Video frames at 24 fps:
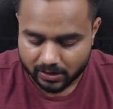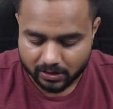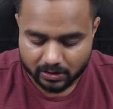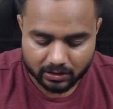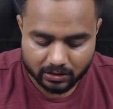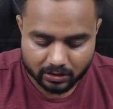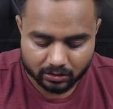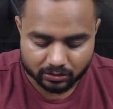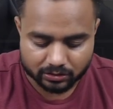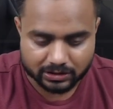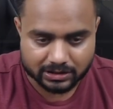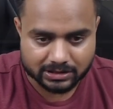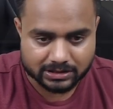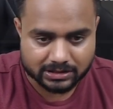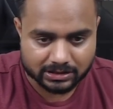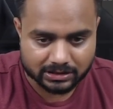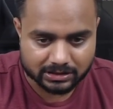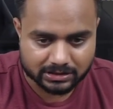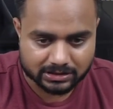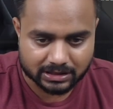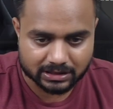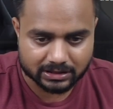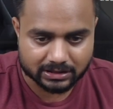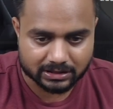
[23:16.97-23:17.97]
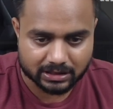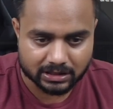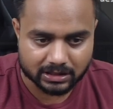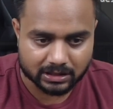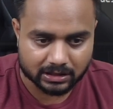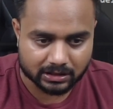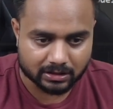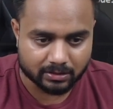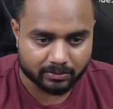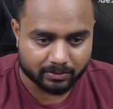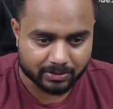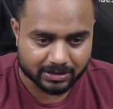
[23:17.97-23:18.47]
Now this is the thing
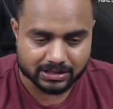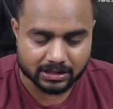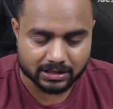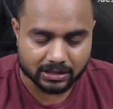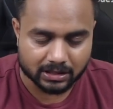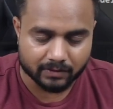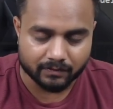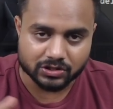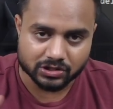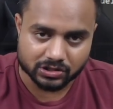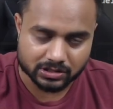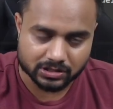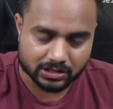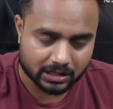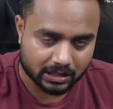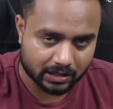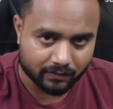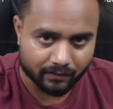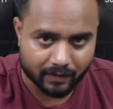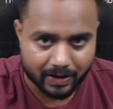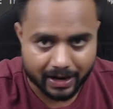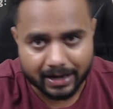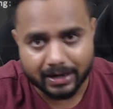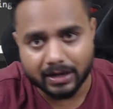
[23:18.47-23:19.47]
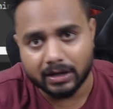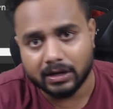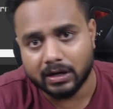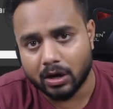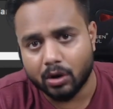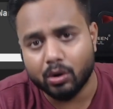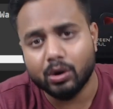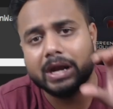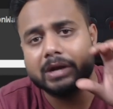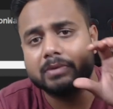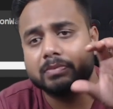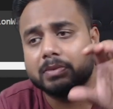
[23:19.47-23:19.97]
basically which is required. Now
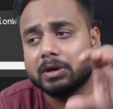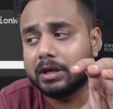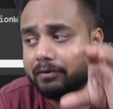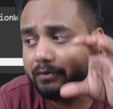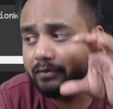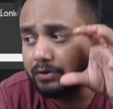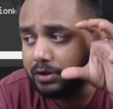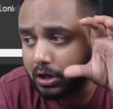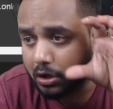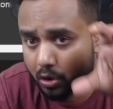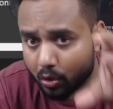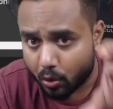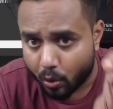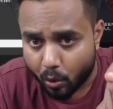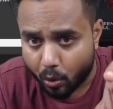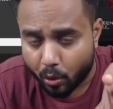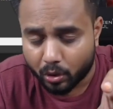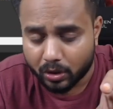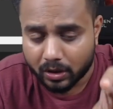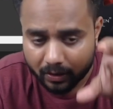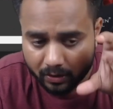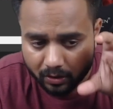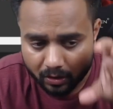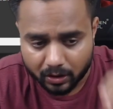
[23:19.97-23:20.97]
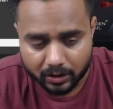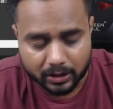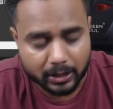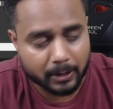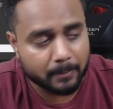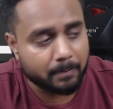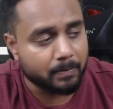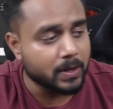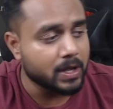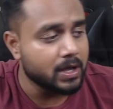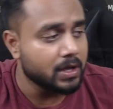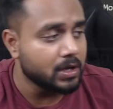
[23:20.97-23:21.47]
let me give you the code. Okay,
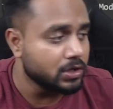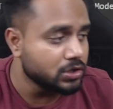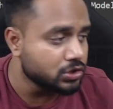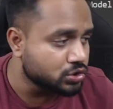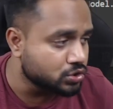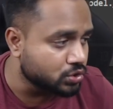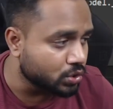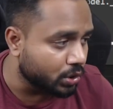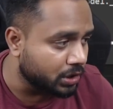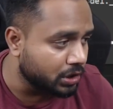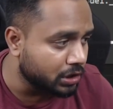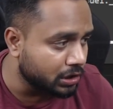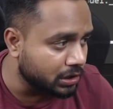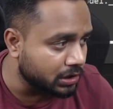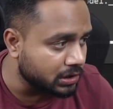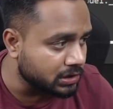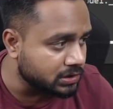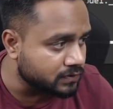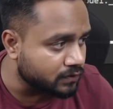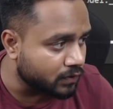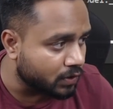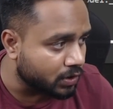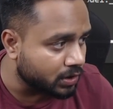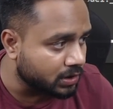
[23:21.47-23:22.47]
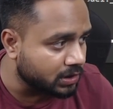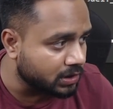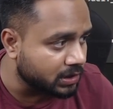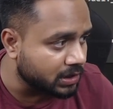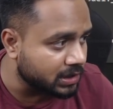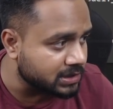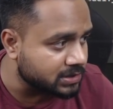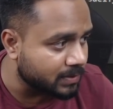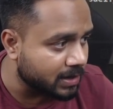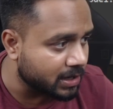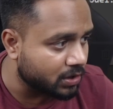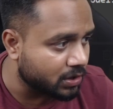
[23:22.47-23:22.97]
so here is what, here is
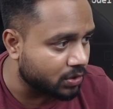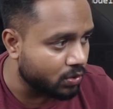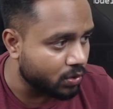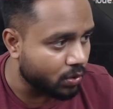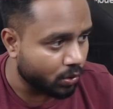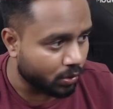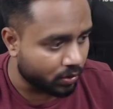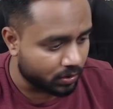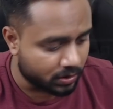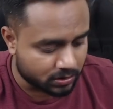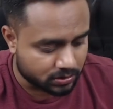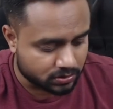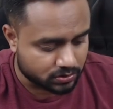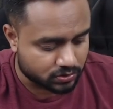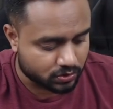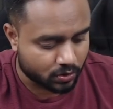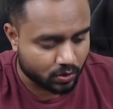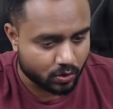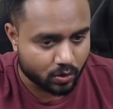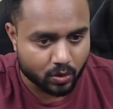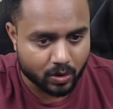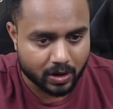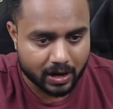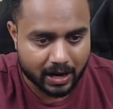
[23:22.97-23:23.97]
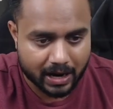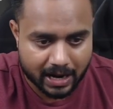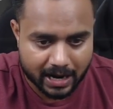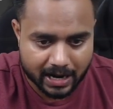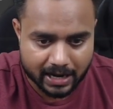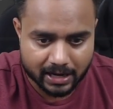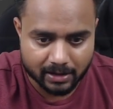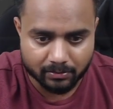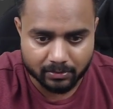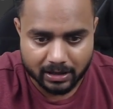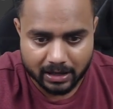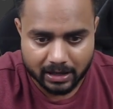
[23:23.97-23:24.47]
my code. So I
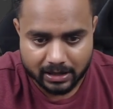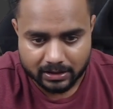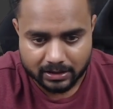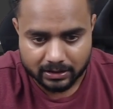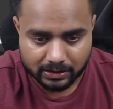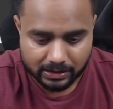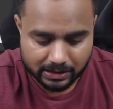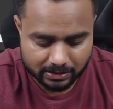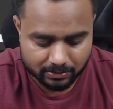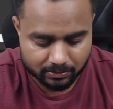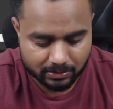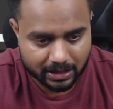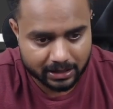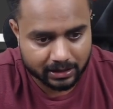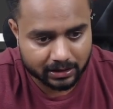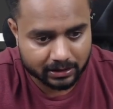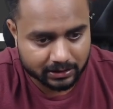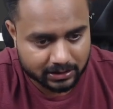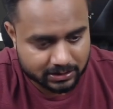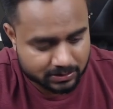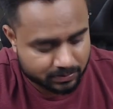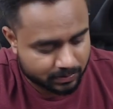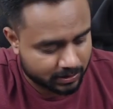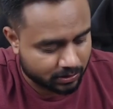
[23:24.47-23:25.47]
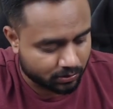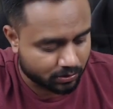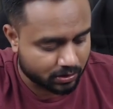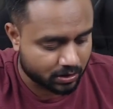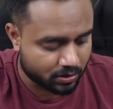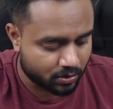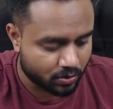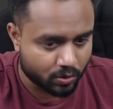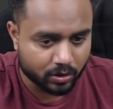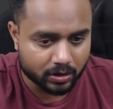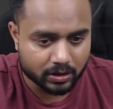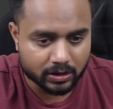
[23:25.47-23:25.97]
am writing this particular
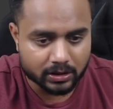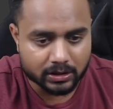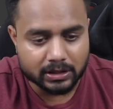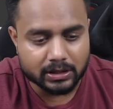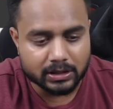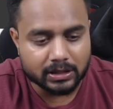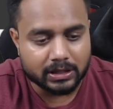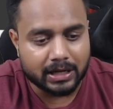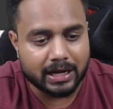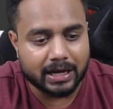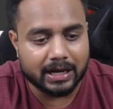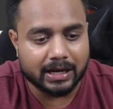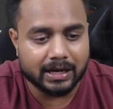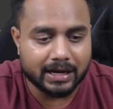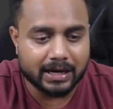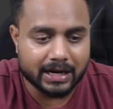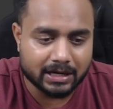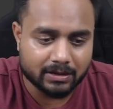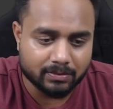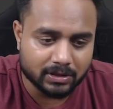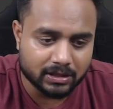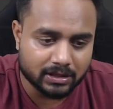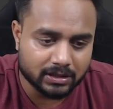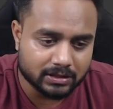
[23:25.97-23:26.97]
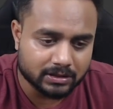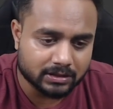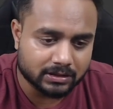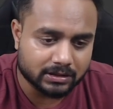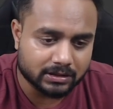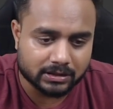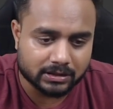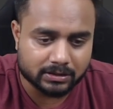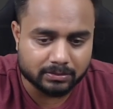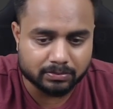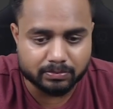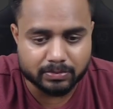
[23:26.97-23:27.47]
code, and let me
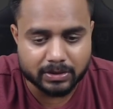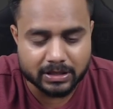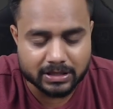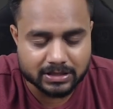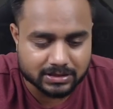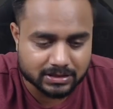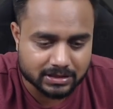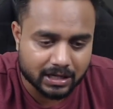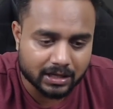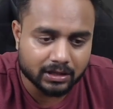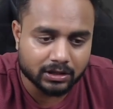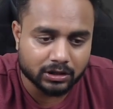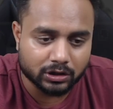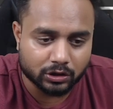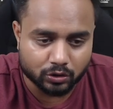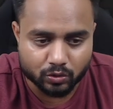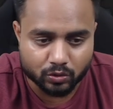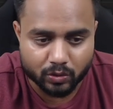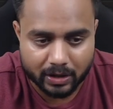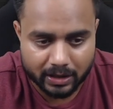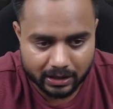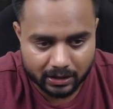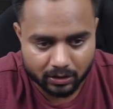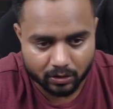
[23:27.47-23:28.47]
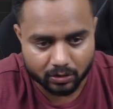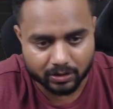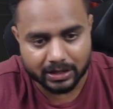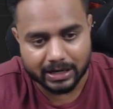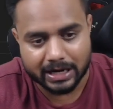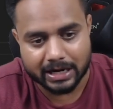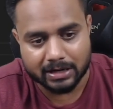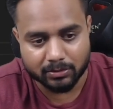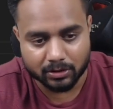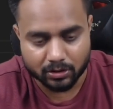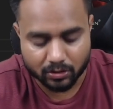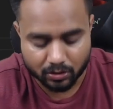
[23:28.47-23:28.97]
paste the URL. Okay,
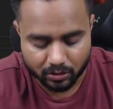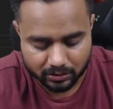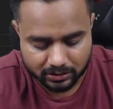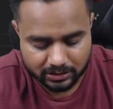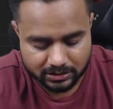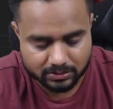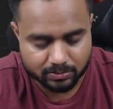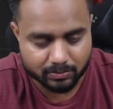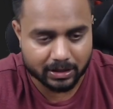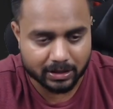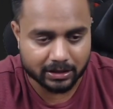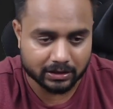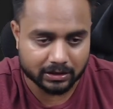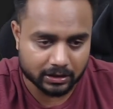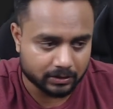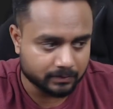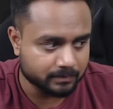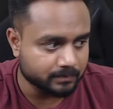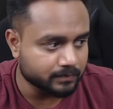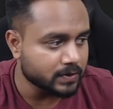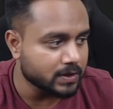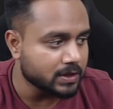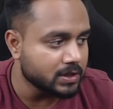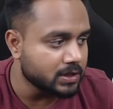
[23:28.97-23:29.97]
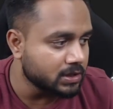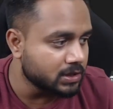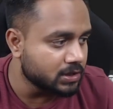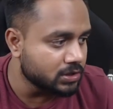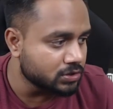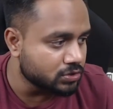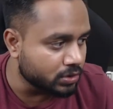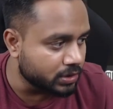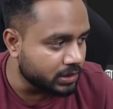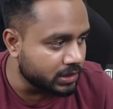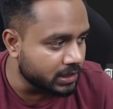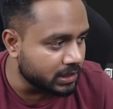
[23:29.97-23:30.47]
let me call this method.
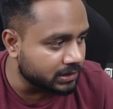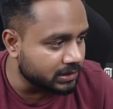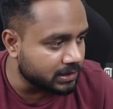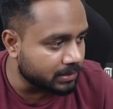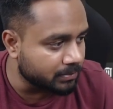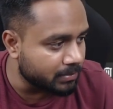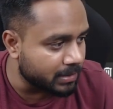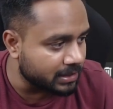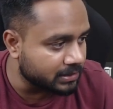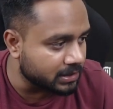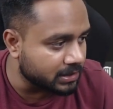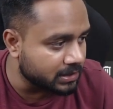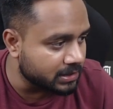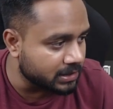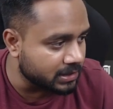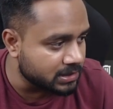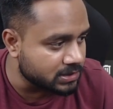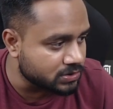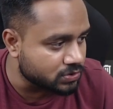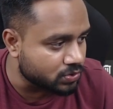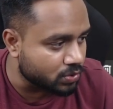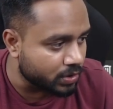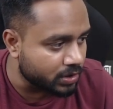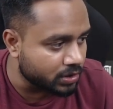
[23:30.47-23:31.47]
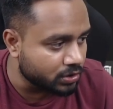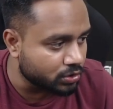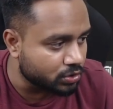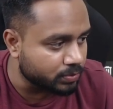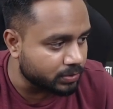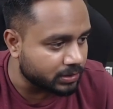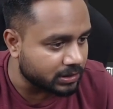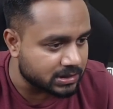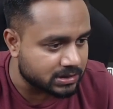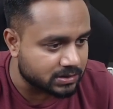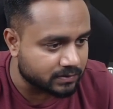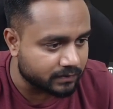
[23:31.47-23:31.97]
So here the method is going to be
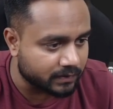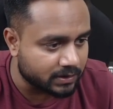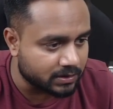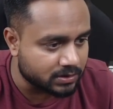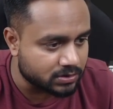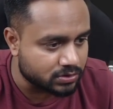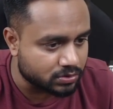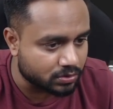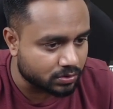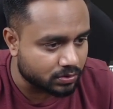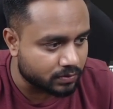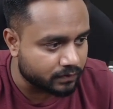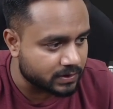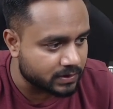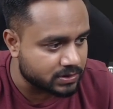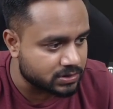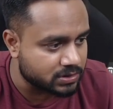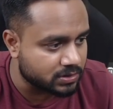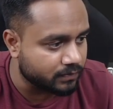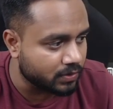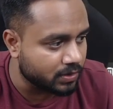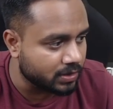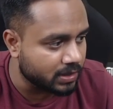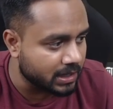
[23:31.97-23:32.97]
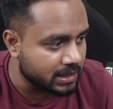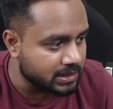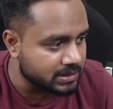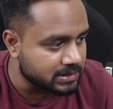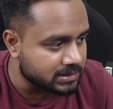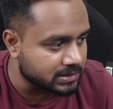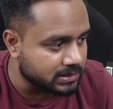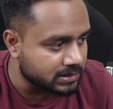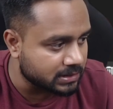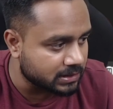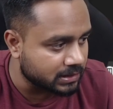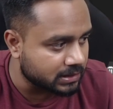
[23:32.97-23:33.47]
this one. So first of all guys,
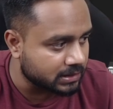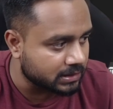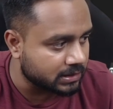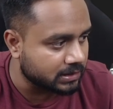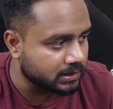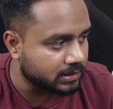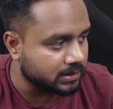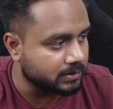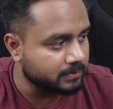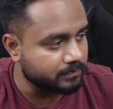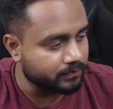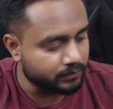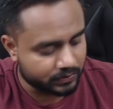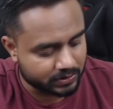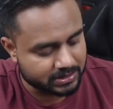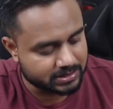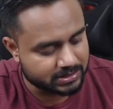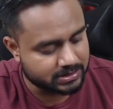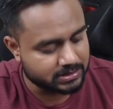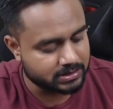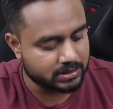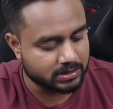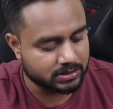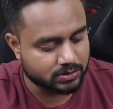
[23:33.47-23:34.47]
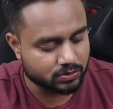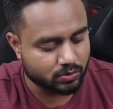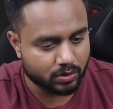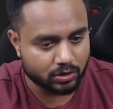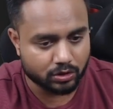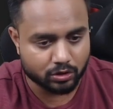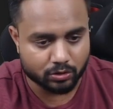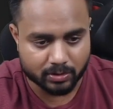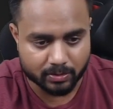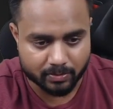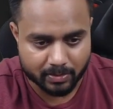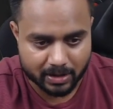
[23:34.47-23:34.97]
this is going to
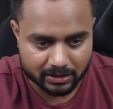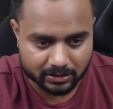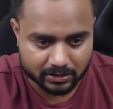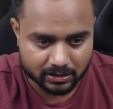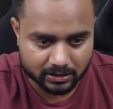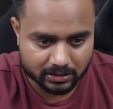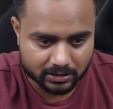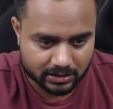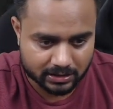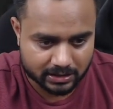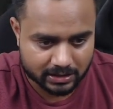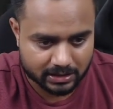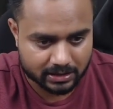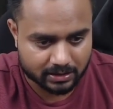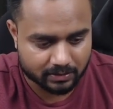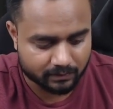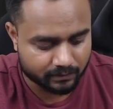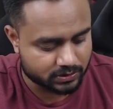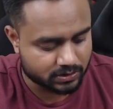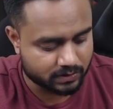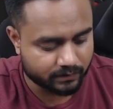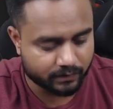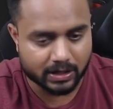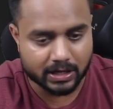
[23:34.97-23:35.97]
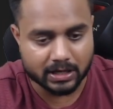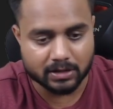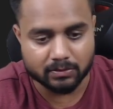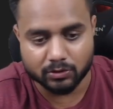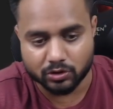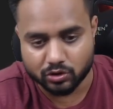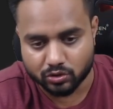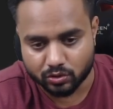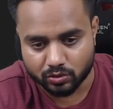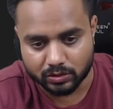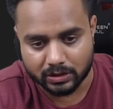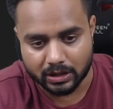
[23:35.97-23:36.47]
be method, and first of all let me
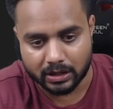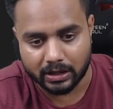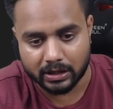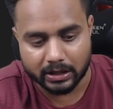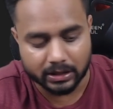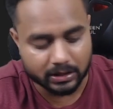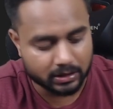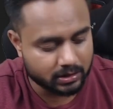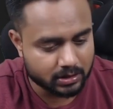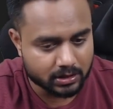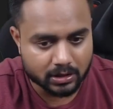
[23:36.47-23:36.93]
show you the link.